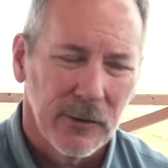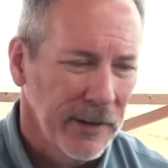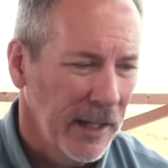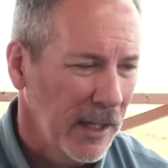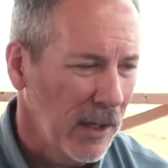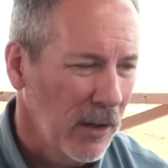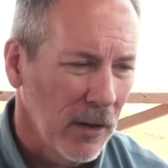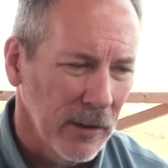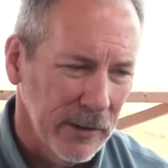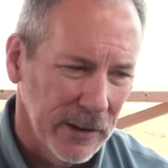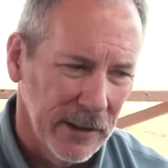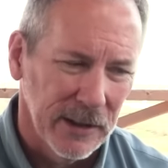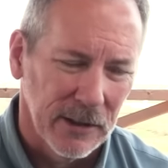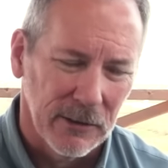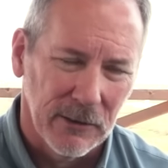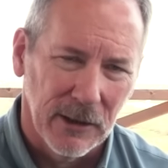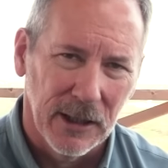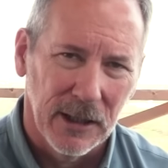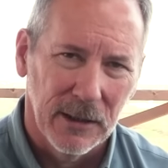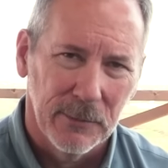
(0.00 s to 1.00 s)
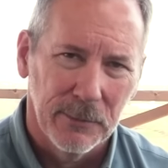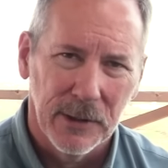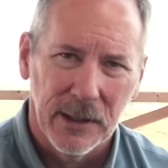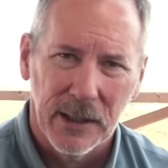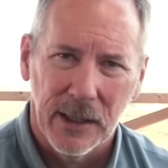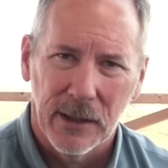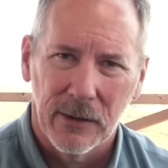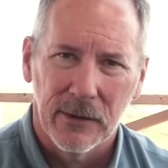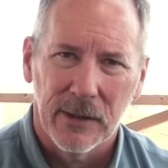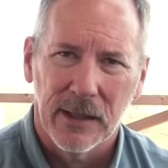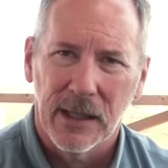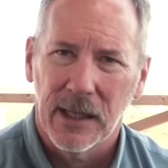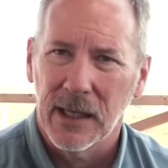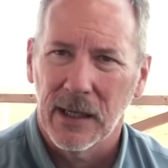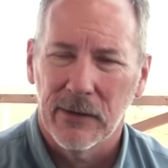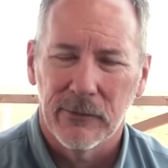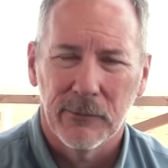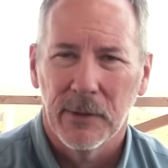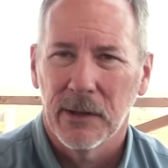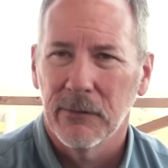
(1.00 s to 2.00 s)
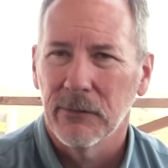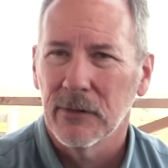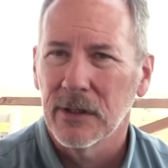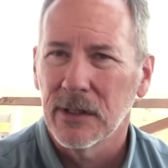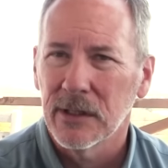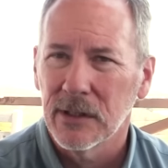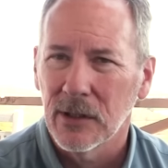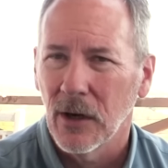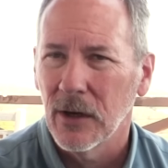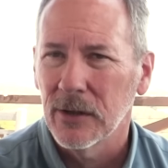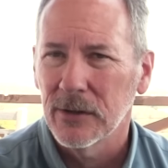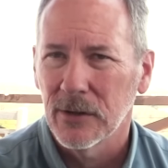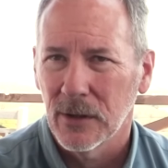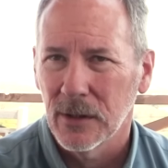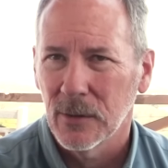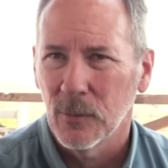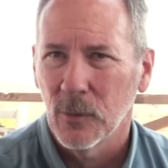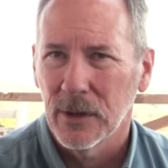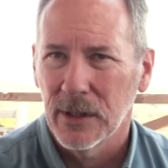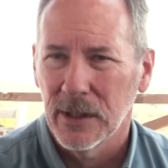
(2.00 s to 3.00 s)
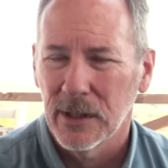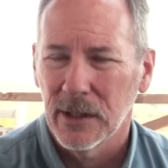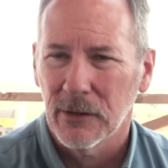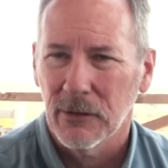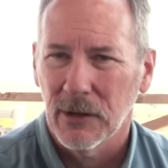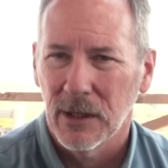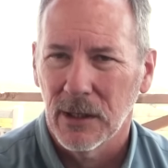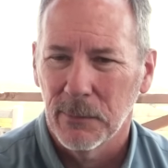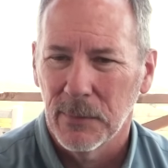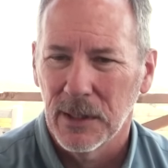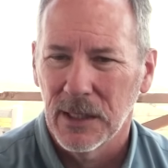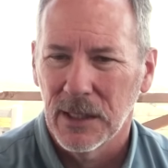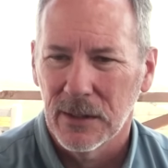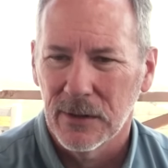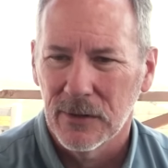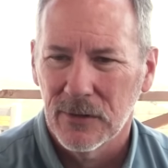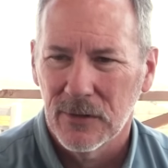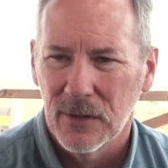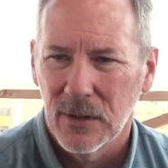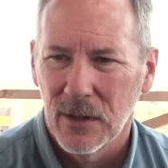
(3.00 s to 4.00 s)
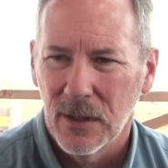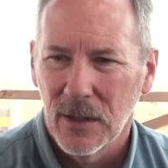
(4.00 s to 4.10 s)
They call it integrated, but I don't think it even dawned on them what integrated means.